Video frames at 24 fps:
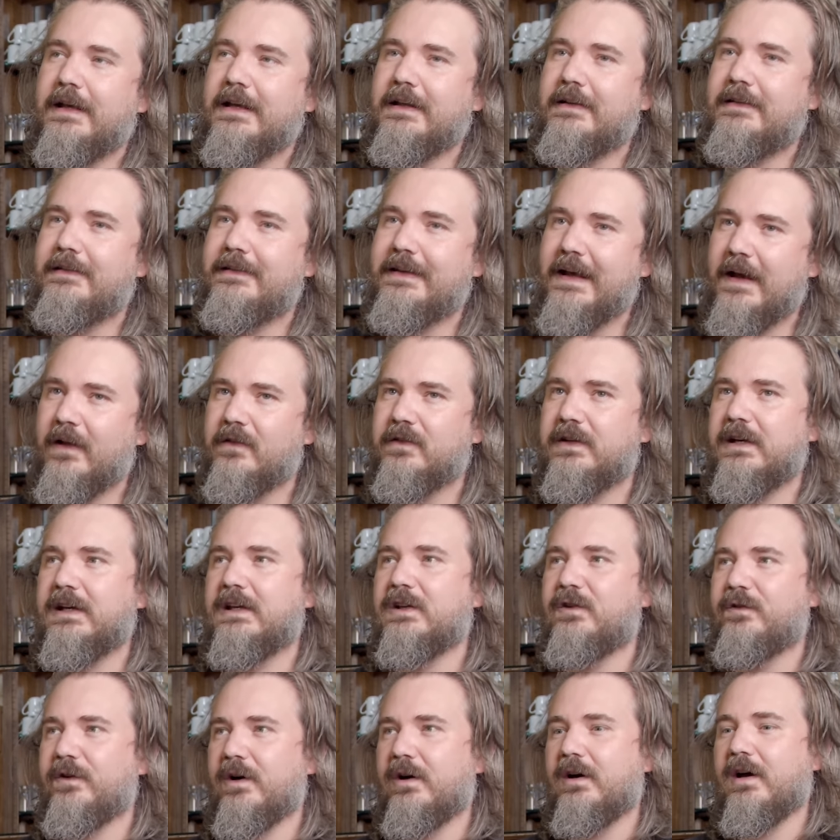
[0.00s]
It sounds like
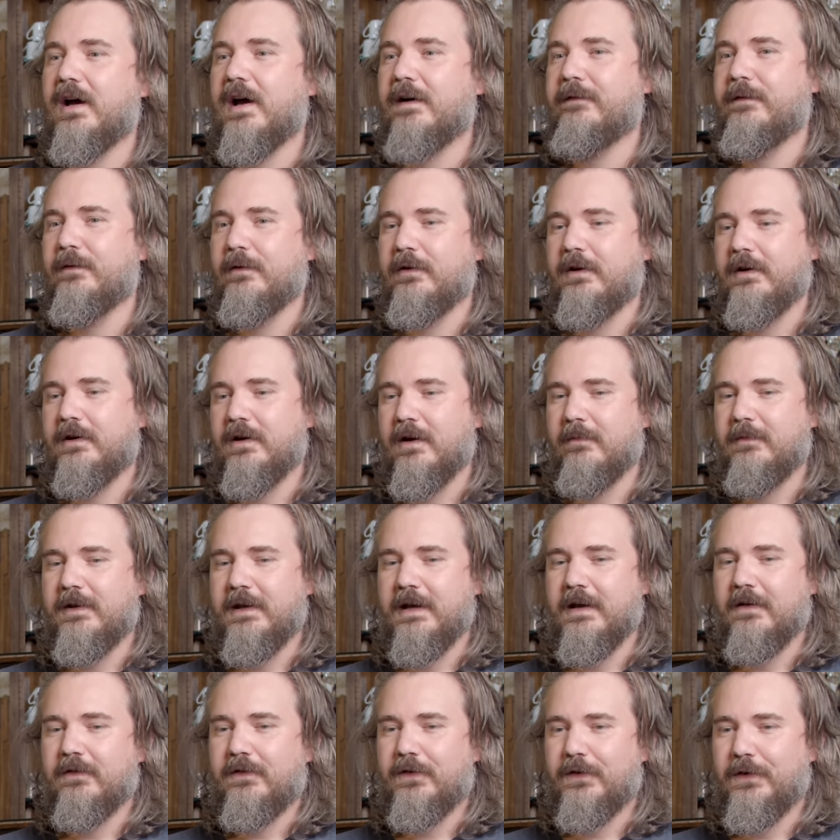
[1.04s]
it's very often going to come
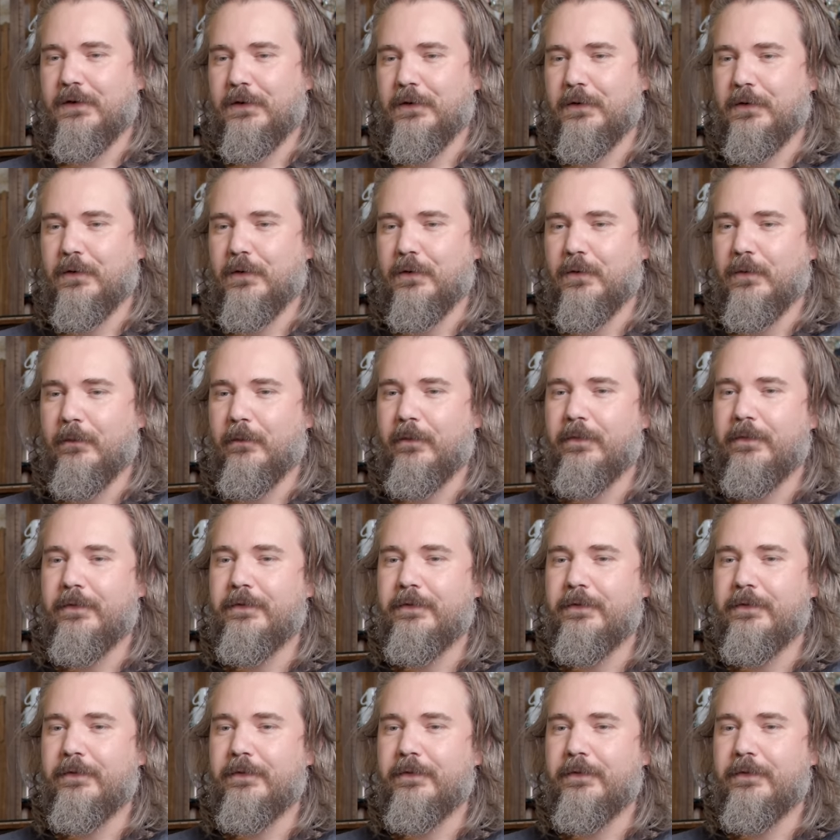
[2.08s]
down to